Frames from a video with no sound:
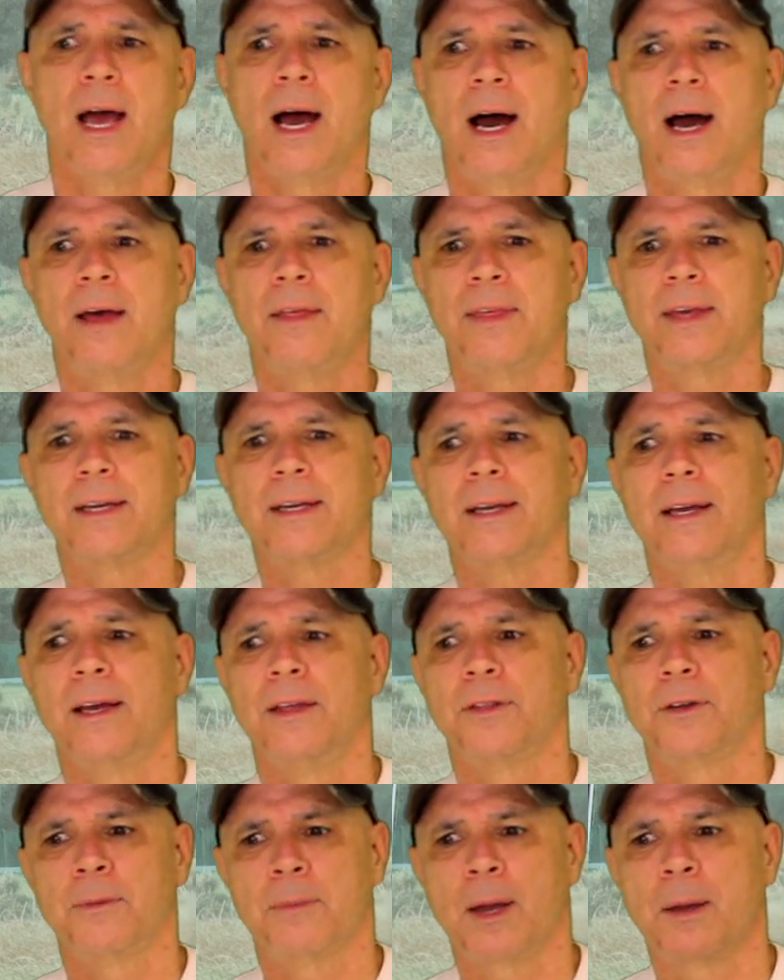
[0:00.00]
I think
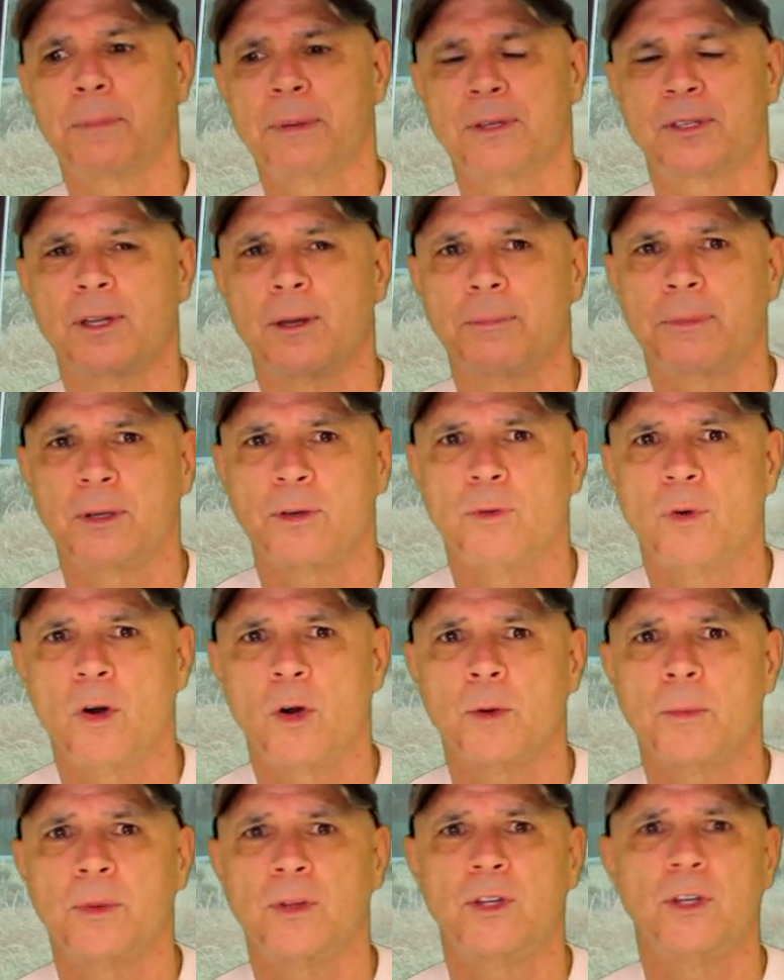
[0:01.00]
there might be something
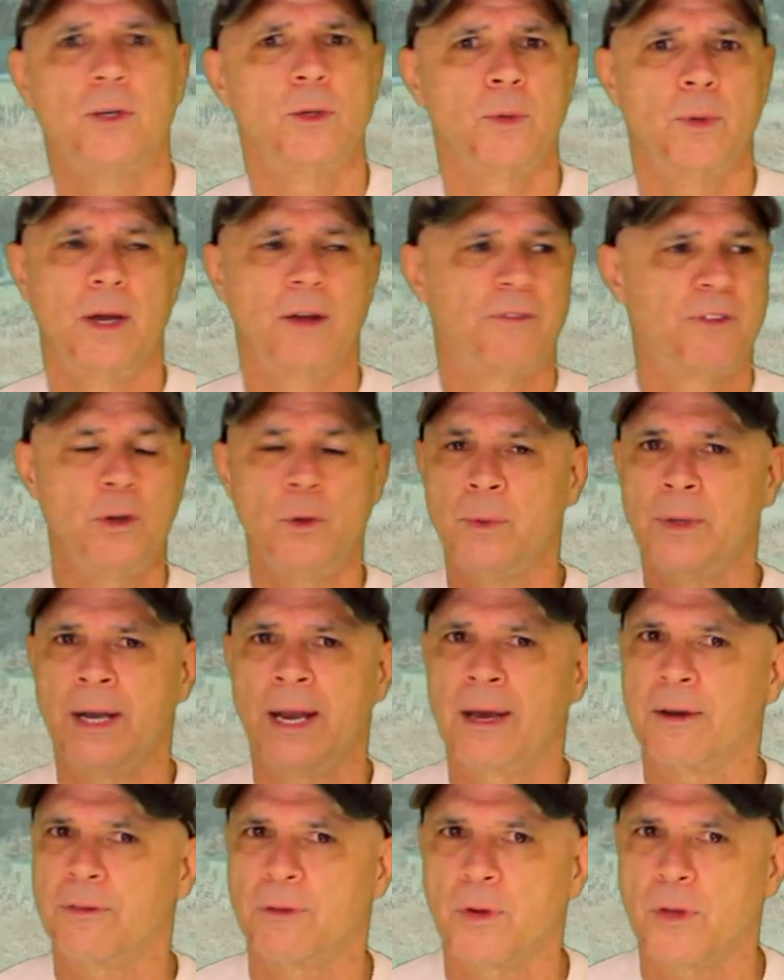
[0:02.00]
wrong with you if you
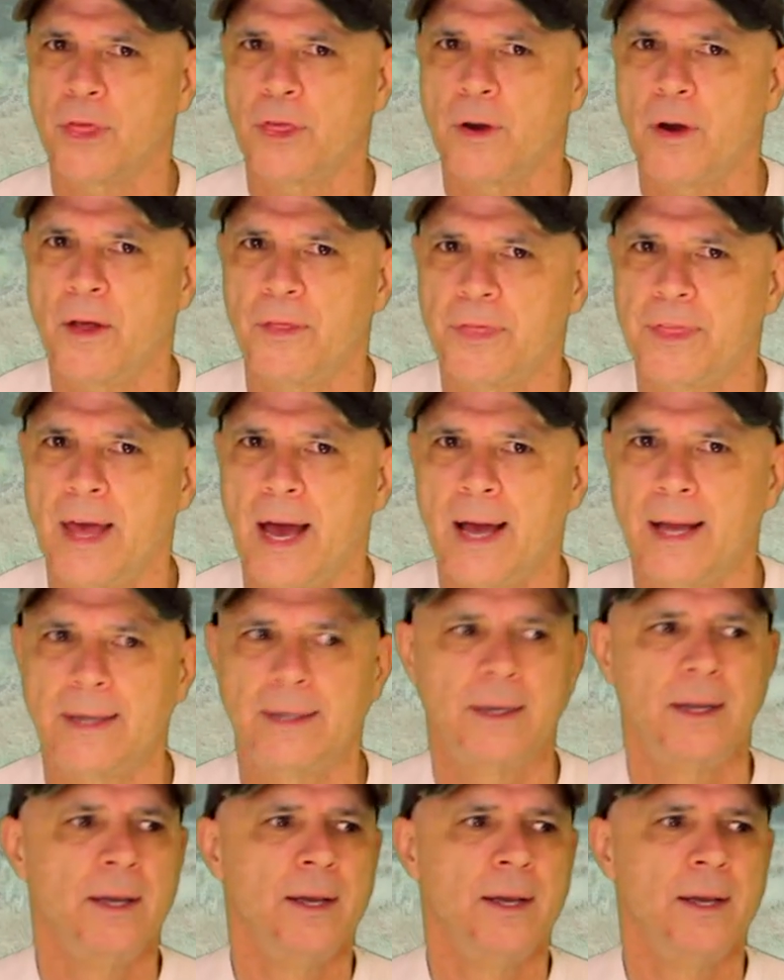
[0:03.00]
never thought that.